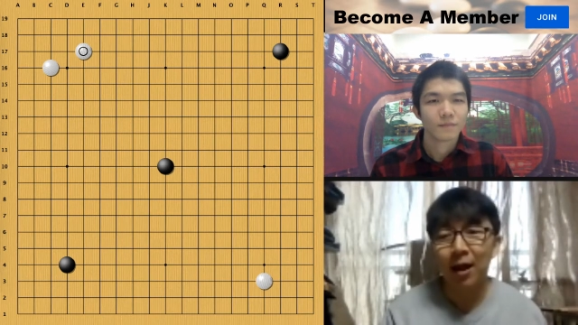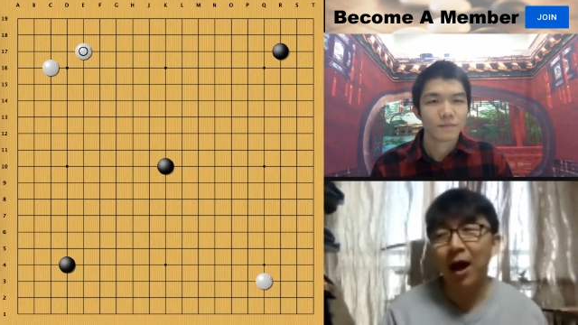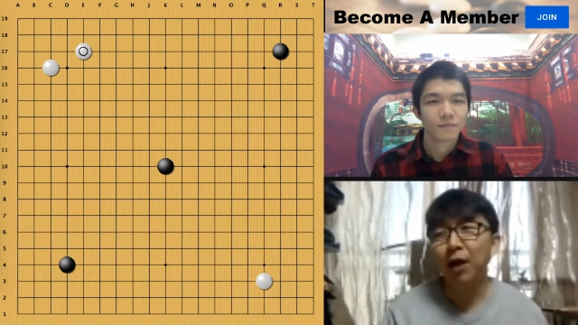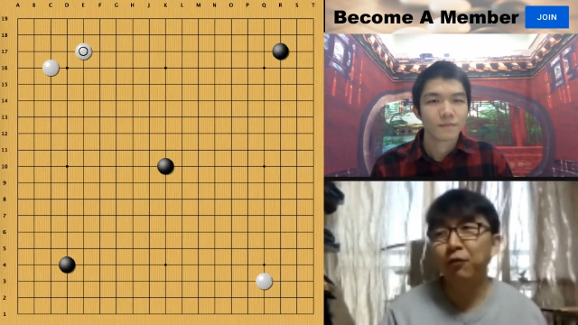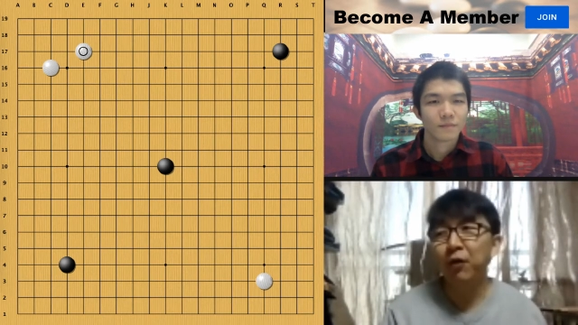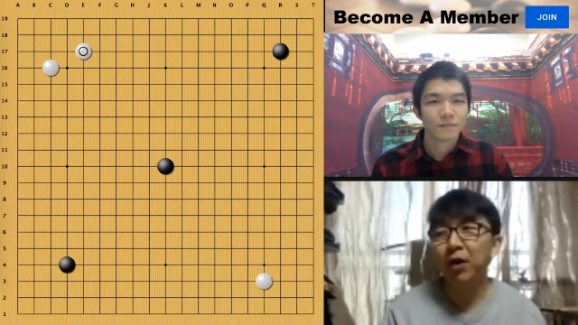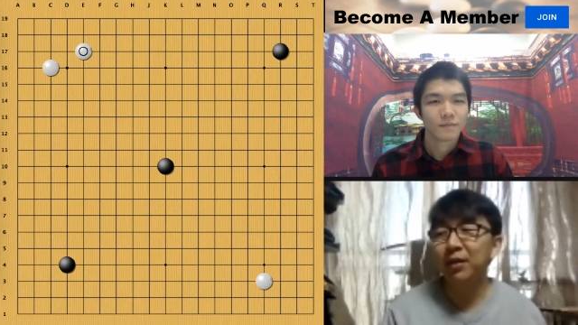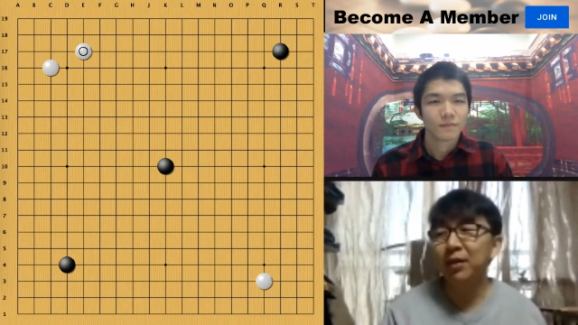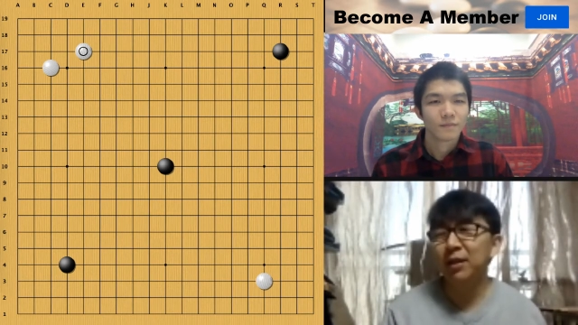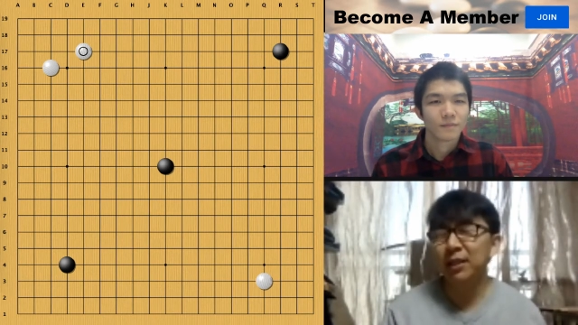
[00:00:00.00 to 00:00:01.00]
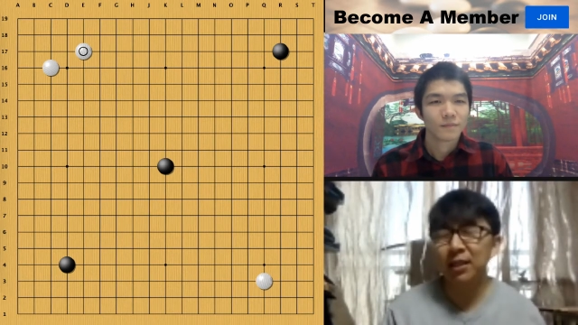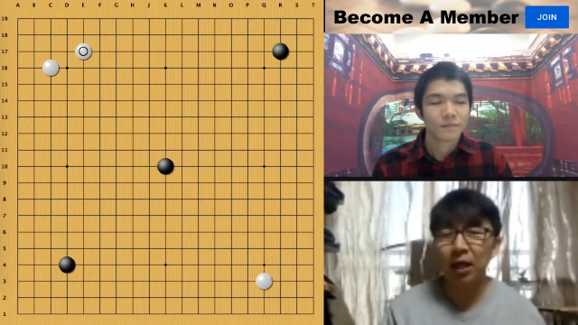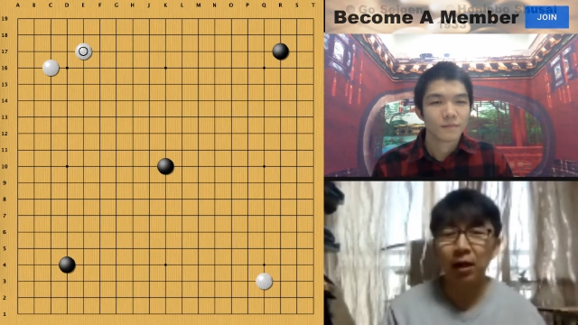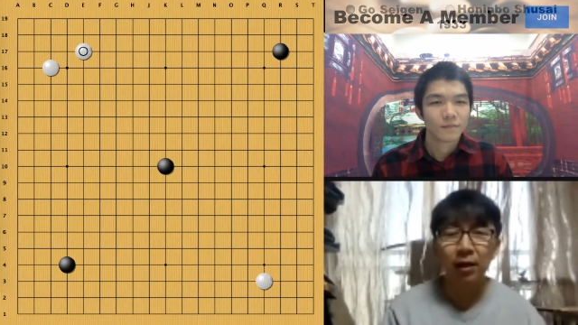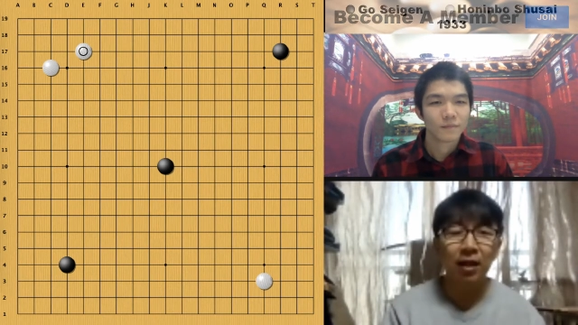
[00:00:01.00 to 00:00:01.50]
Speaker 1: I found
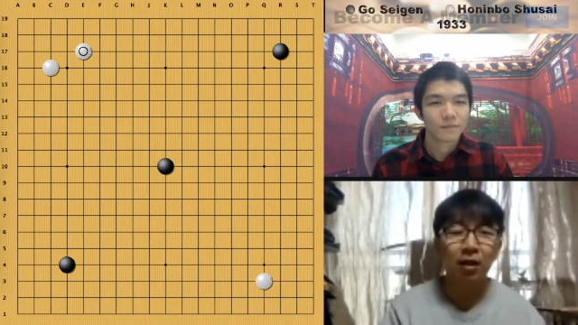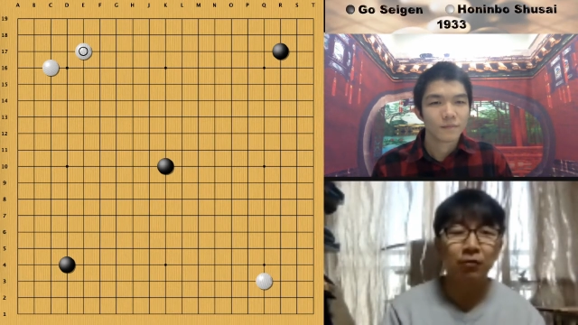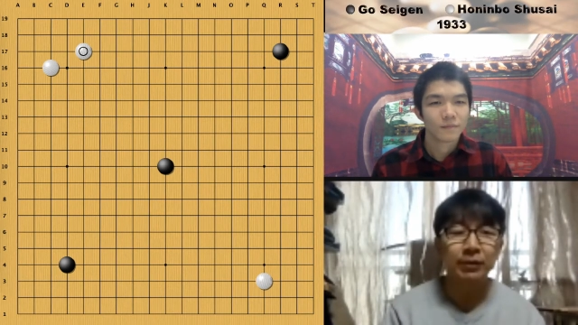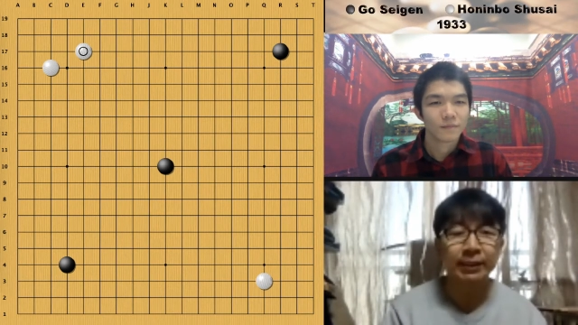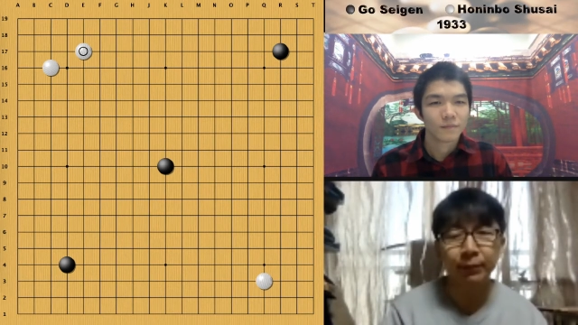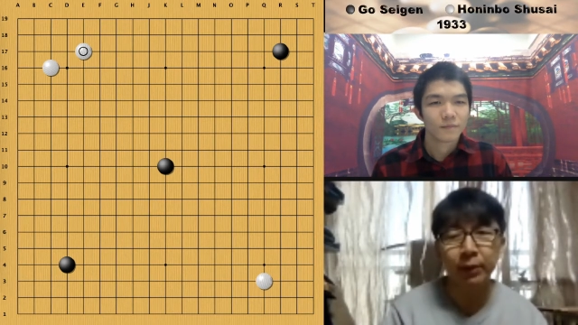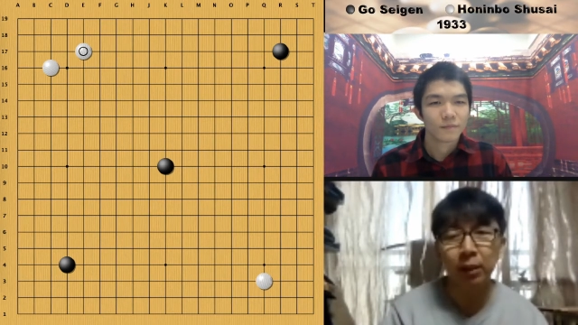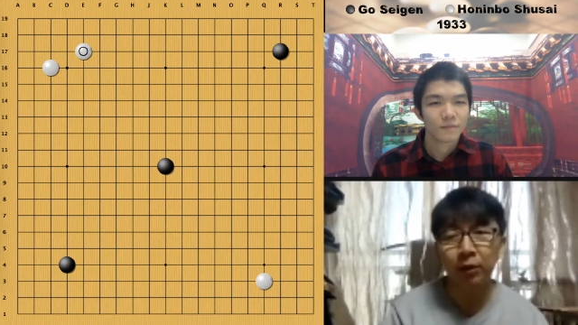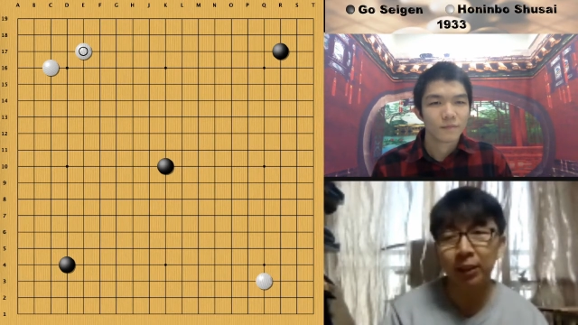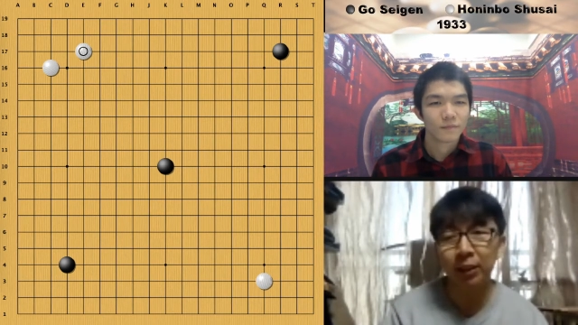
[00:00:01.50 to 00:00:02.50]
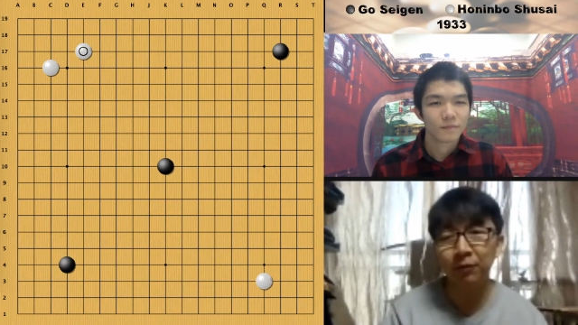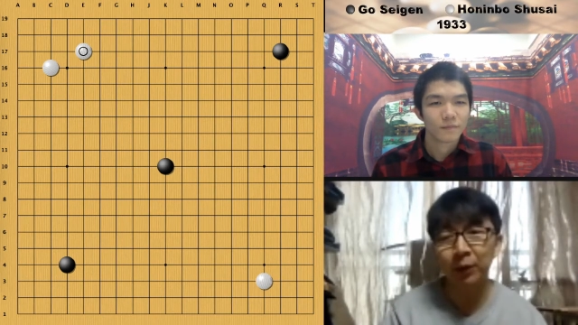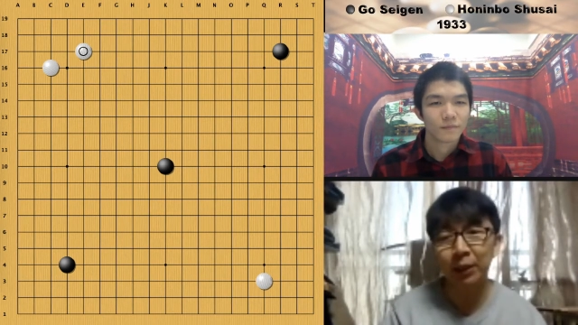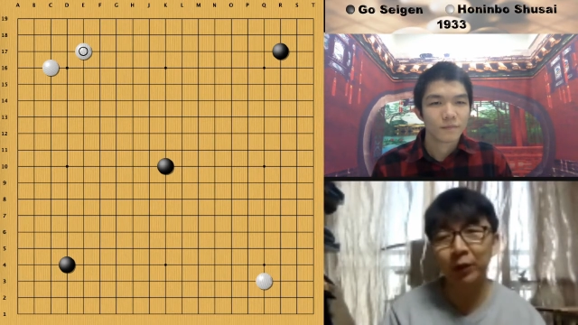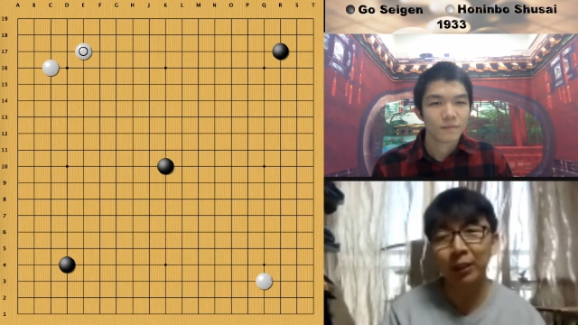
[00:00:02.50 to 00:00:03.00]
there are a lot of similarities
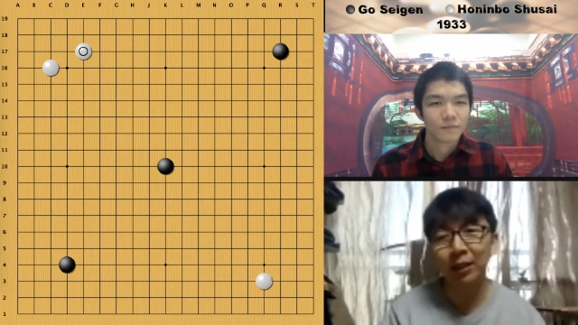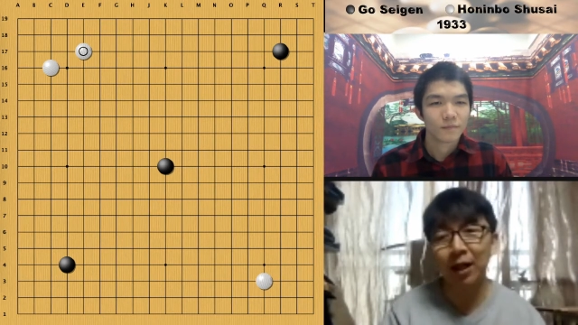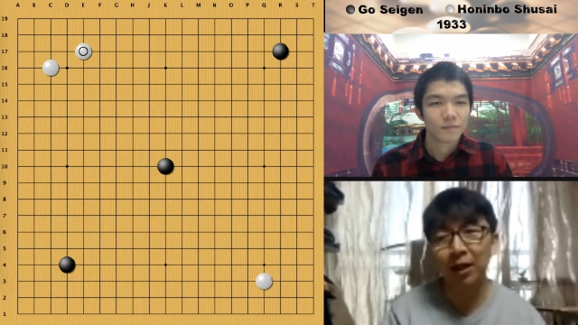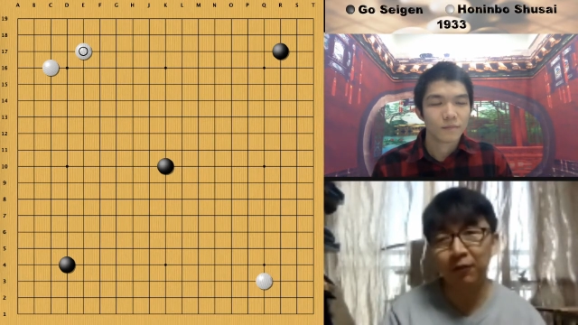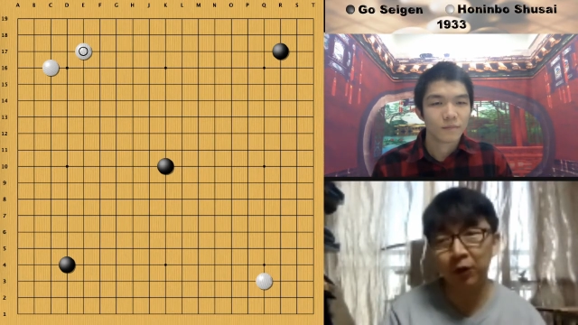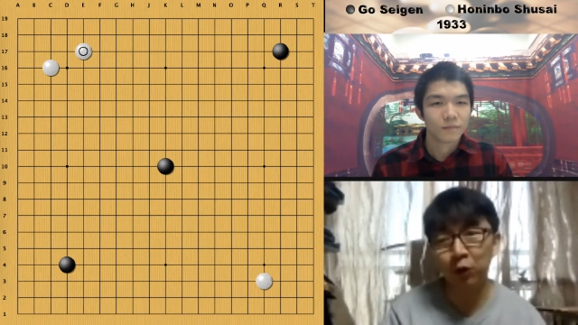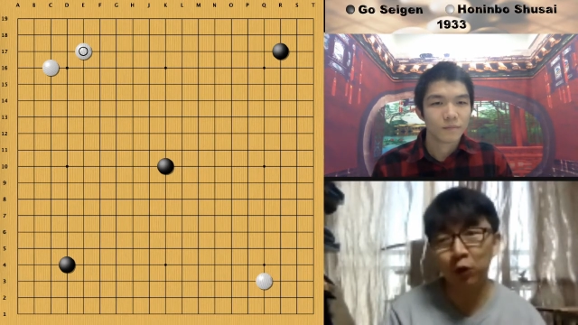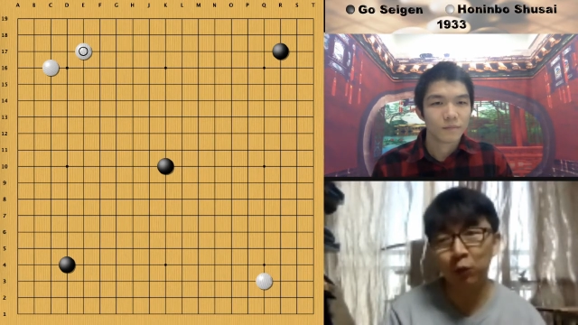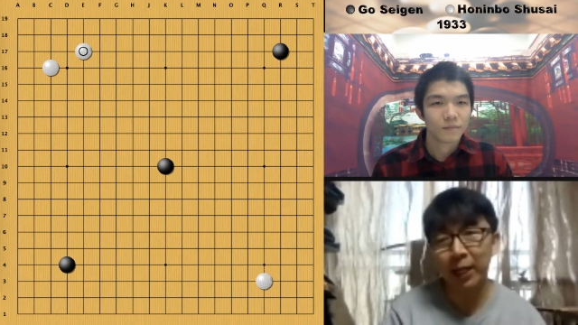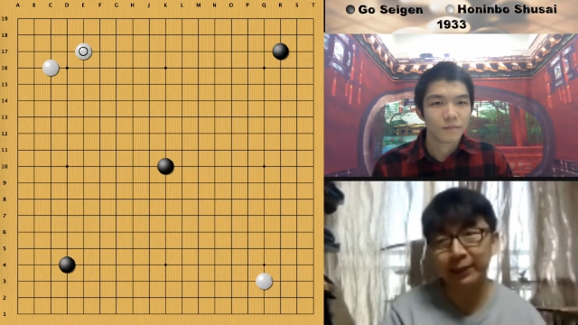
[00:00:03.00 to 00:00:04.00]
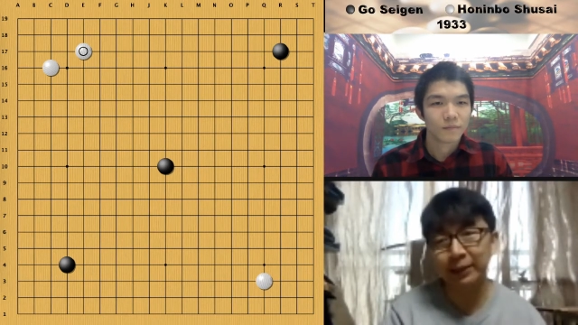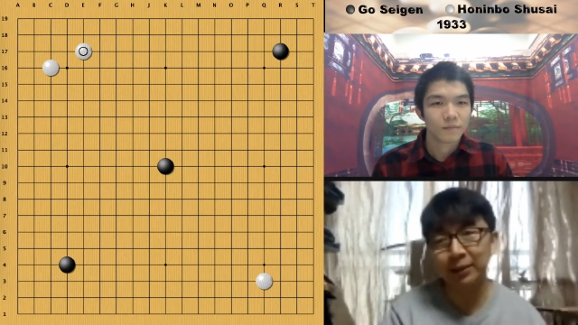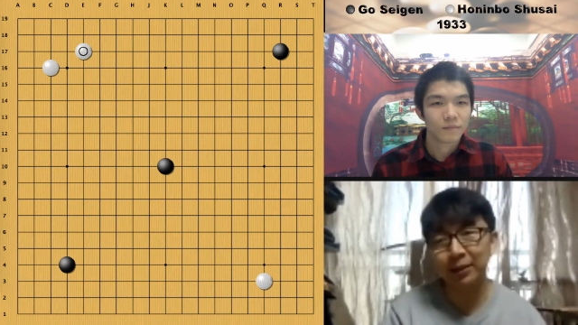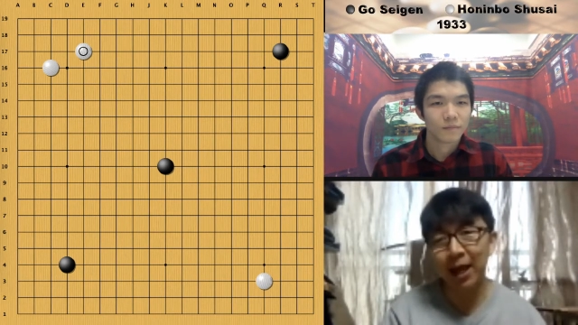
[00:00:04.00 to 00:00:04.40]
between AlphaGo Master